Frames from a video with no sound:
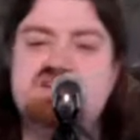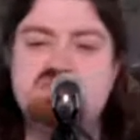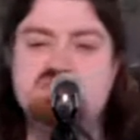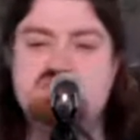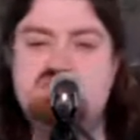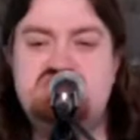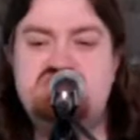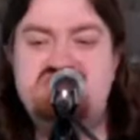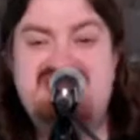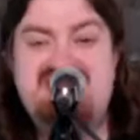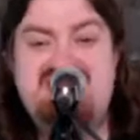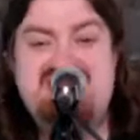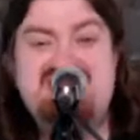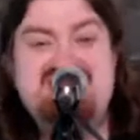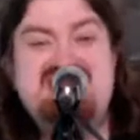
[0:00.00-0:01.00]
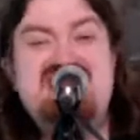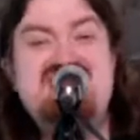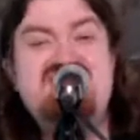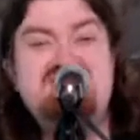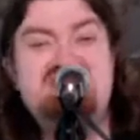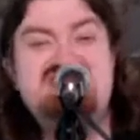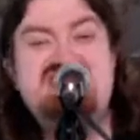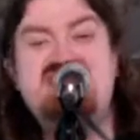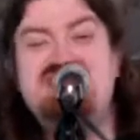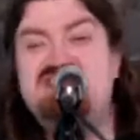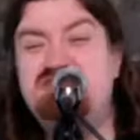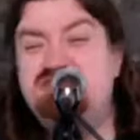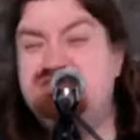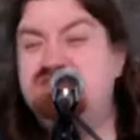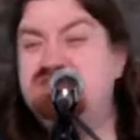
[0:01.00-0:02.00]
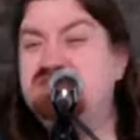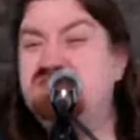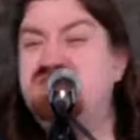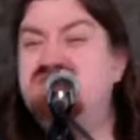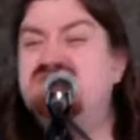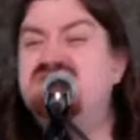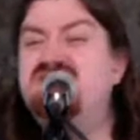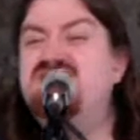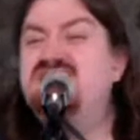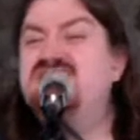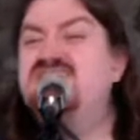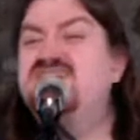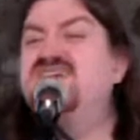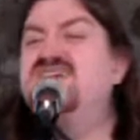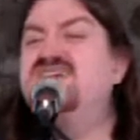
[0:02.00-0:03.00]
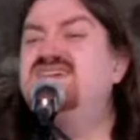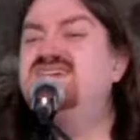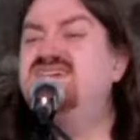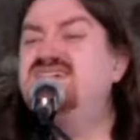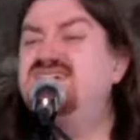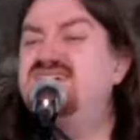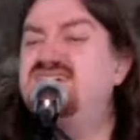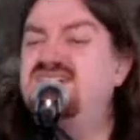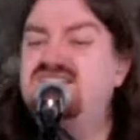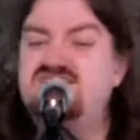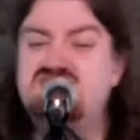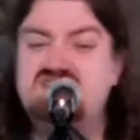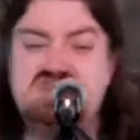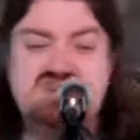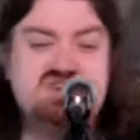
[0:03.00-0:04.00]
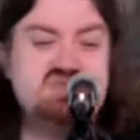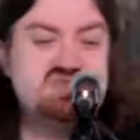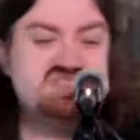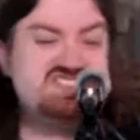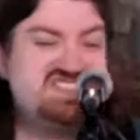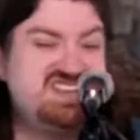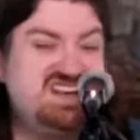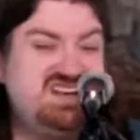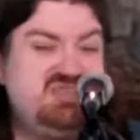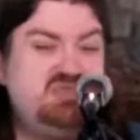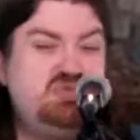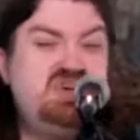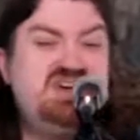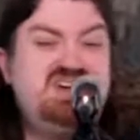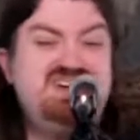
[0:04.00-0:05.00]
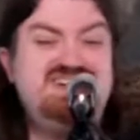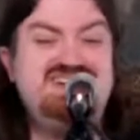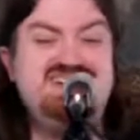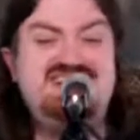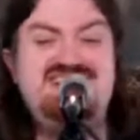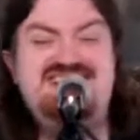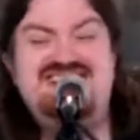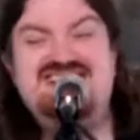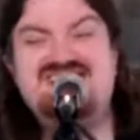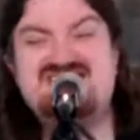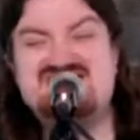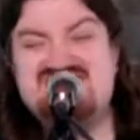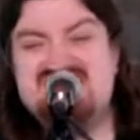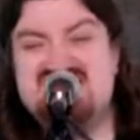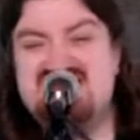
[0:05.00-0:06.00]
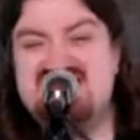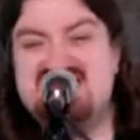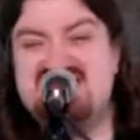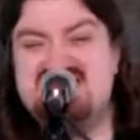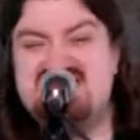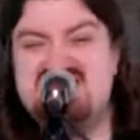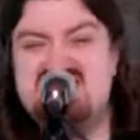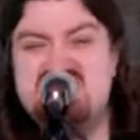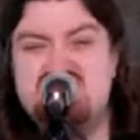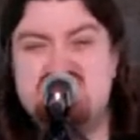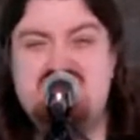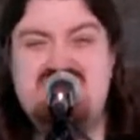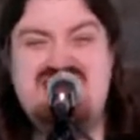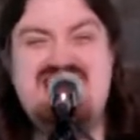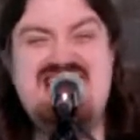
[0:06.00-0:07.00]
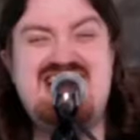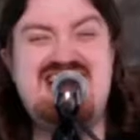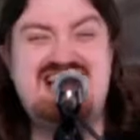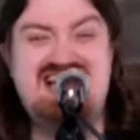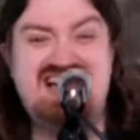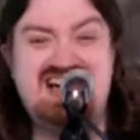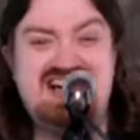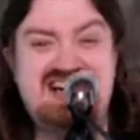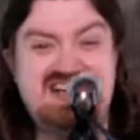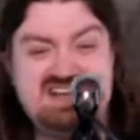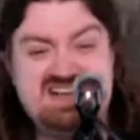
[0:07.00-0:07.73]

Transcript: But she could never settle for what someone else thinks is right.